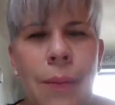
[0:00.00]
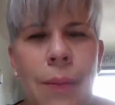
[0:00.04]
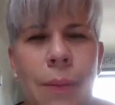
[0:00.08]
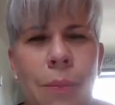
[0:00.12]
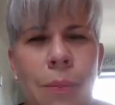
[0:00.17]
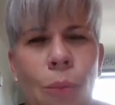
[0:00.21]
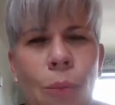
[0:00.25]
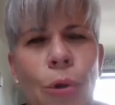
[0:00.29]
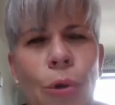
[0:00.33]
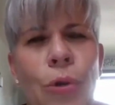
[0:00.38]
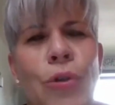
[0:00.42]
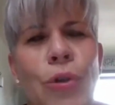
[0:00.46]

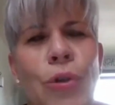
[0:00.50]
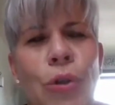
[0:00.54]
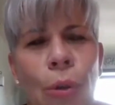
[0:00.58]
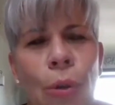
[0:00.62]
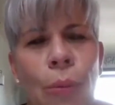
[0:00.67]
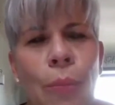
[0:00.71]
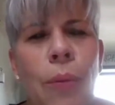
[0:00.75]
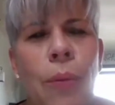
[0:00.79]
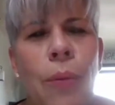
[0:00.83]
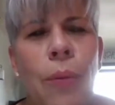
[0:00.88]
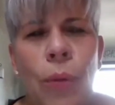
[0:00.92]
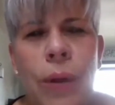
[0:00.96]
More
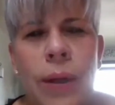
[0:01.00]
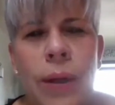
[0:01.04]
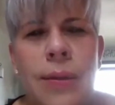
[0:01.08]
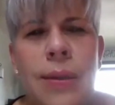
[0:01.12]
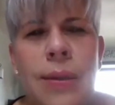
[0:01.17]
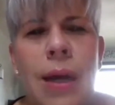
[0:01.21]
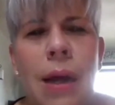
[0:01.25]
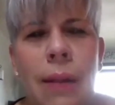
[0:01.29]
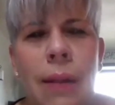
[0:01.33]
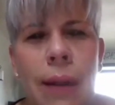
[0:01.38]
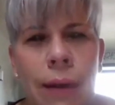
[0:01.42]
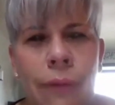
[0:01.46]
so, we
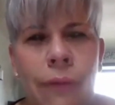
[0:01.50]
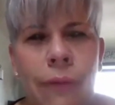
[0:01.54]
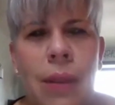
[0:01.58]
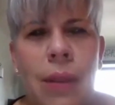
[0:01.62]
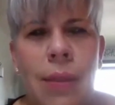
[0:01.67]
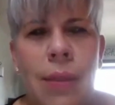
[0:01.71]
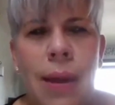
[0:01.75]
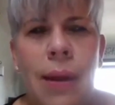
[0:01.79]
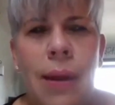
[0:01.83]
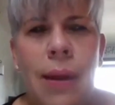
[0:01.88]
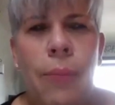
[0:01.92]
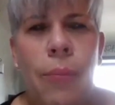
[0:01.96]
sell
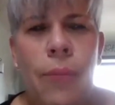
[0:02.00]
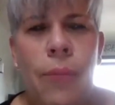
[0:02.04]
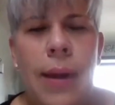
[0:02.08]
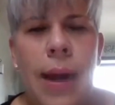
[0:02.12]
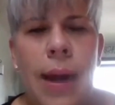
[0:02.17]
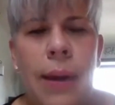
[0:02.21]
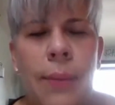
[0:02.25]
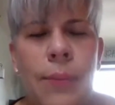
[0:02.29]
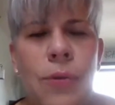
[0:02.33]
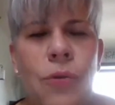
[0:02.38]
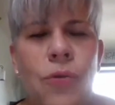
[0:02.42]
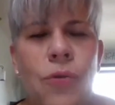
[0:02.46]
everything at
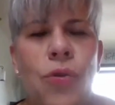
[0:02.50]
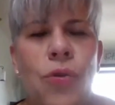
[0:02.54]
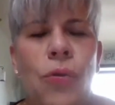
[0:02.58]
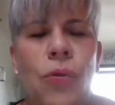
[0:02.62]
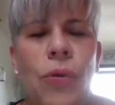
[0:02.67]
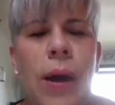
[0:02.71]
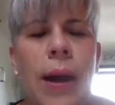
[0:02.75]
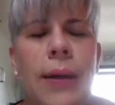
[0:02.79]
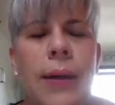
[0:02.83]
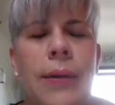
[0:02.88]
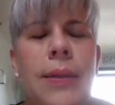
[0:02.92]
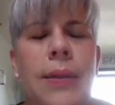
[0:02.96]
Diamonds
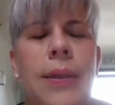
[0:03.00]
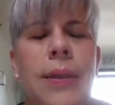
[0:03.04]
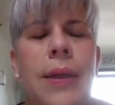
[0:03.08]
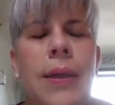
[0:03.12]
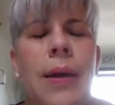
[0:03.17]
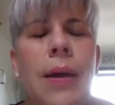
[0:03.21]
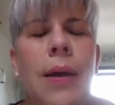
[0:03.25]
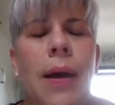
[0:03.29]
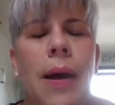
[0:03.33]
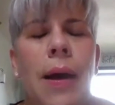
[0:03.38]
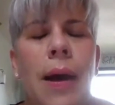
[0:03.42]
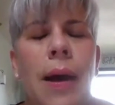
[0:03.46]
Direct.
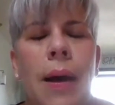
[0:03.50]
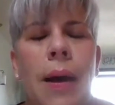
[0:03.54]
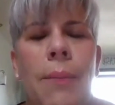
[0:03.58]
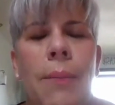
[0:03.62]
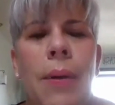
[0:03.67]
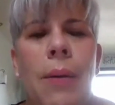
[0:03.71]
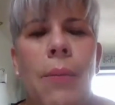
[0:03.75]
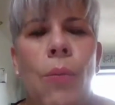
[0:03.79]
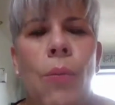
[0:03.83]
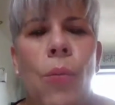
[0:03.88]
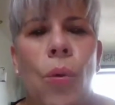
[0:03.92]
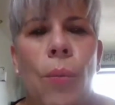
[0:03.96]

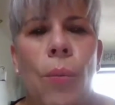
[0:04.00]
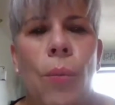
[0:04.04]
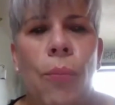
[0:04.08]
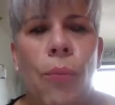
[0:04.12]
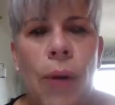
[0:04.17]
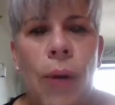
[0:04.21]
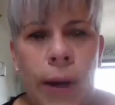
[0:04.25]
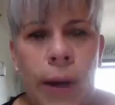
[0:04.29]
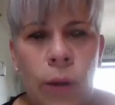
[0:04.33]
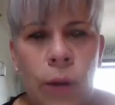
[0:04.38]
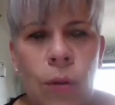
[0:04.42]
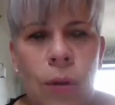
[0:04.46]
But more
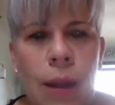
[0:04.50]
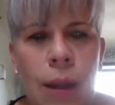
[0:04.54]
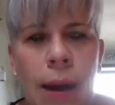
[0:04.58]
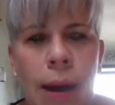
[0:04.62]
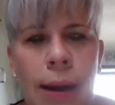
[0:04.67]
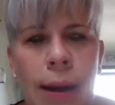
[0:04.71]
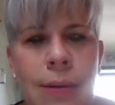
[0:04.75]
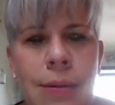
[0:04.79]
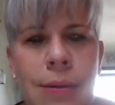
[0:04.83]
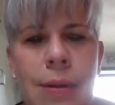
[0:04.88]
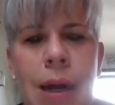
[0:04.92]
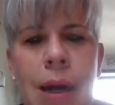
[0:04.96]
bridal
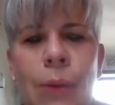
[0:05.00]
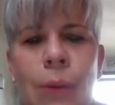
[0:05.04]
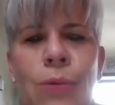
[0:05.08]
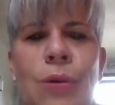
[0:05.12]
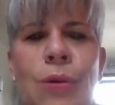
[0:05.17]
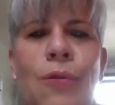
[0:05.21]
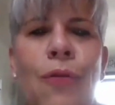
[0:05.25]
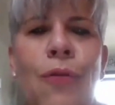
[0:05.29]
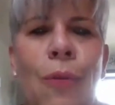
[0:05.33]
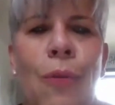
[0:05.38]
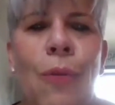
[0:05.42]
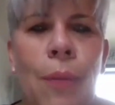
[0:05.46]
lines that I was
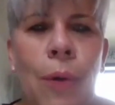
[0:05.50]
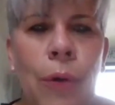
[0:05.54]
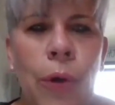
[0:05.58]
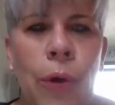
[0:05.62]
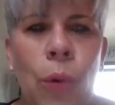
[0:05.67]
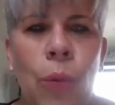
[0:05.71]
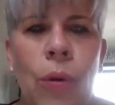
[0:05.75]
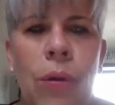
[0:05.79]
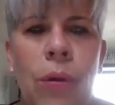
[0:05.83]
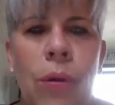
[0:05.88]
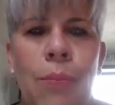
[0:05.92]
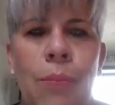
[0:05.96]

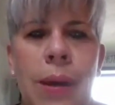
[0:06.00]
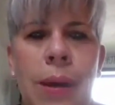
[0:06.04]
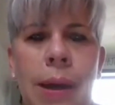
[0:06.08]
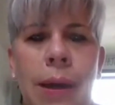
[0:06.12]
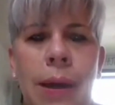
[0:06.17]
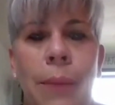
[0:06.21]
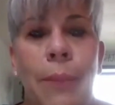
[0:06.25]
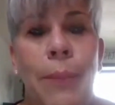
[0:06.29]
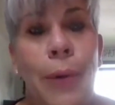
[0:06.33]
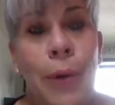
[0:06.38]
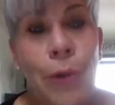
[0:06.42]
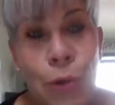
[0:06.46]
familiar with being
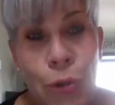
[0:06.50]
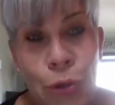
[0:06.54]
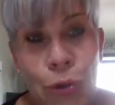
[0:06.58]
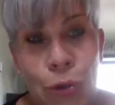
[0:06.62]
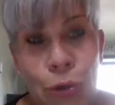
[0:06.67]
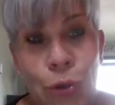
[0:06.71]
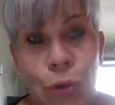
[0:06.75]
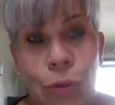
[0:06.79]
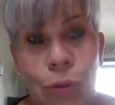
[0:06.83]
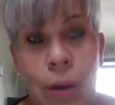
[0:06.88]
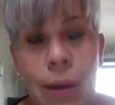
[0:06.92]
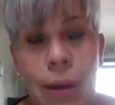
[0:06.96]
a
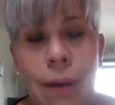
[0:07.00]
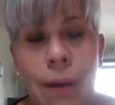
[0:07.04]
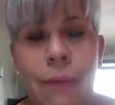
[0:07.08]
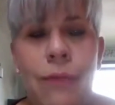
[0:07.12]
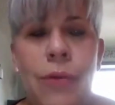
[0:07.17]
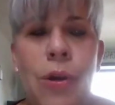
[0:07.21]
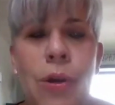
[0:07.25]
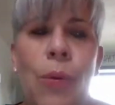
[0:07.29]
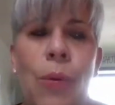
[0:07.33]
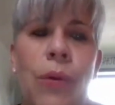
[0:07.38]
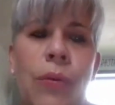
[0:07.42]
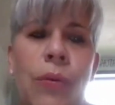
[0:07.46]
purchaser of,
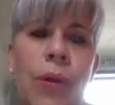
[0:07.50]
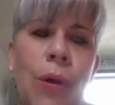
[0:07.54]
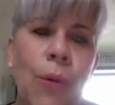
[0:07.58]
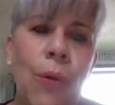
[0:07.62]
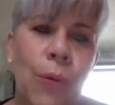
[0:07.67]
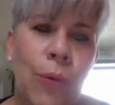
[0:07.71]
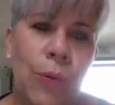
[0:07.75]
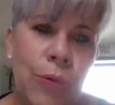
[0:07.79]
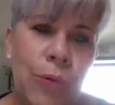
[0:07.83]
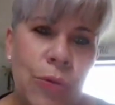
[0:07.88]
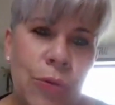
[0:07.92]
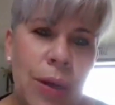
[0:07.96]
knowing the
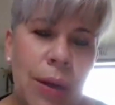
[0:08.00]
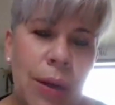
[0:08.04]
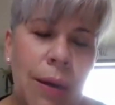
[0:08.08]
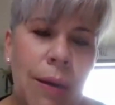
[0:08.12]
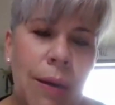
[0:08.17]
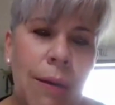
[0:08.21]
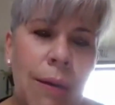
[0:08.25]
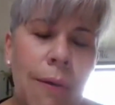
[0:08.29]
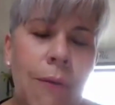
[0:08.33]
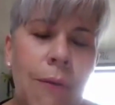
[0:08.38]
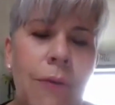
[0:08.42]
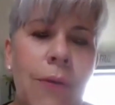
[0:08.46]
owners
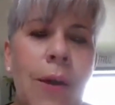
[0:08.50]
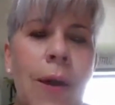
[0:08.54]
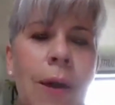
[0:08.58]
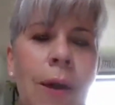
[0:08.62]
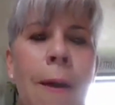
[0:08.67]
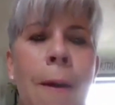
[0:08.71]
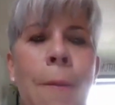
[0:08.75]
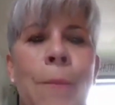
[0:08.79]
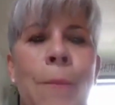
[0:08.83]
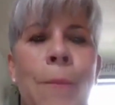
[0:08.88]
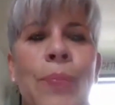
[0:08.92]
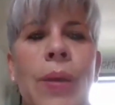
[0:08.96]
of,
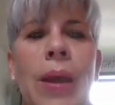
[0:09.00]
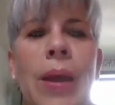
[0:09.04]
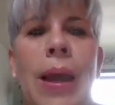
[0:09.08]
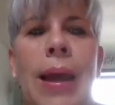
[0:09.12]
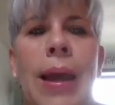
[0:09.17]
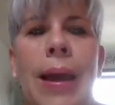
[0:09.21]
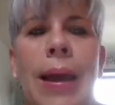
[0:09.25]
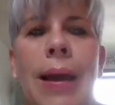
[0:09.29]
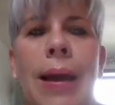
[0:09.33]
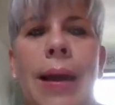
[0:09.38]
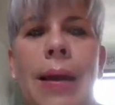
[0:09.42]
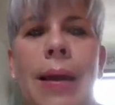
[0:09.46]

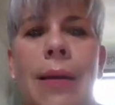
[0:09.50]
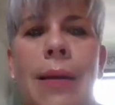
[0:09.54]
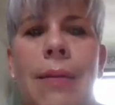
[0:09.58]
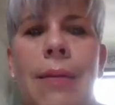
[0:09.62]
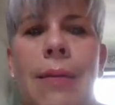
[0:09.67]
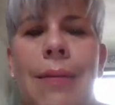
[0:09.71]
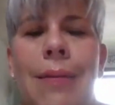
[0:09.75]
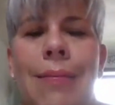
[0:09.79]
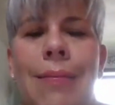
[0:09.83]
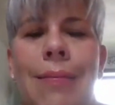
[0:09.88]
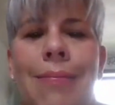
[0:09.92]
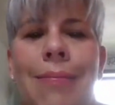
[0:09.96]

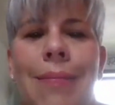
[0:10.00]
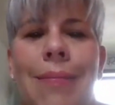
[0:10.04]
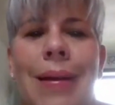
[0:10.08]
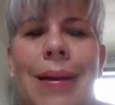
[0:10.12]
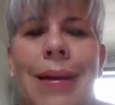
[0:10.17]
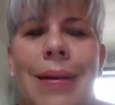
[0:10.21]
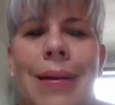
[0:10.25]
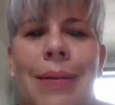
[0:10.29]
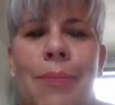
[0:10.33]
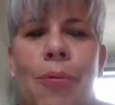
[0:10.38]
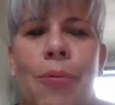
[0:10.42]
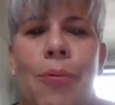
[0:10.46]
and
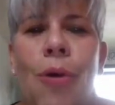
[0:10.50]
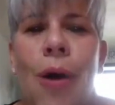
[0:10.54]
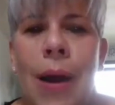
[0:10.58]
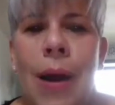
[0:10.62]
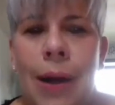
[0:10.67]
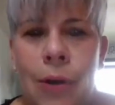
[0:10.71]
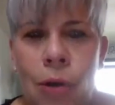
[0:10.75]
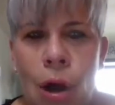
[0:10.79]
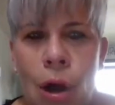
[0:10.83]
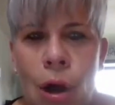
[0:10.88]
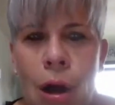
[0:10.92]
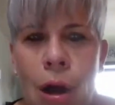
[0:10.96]

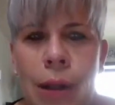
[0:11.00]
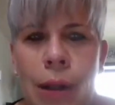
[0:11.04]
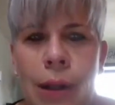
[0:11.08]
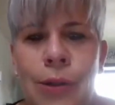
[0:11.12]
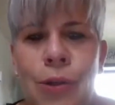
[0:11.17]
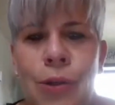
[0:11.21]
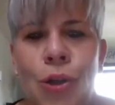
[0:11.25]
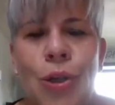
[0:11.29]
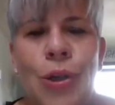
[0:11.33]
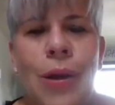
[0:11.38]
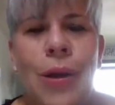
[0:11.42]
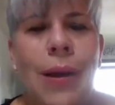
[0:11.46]
product
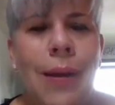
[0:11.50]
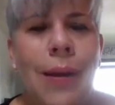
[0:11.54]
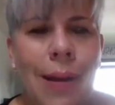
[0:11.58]
knowledge.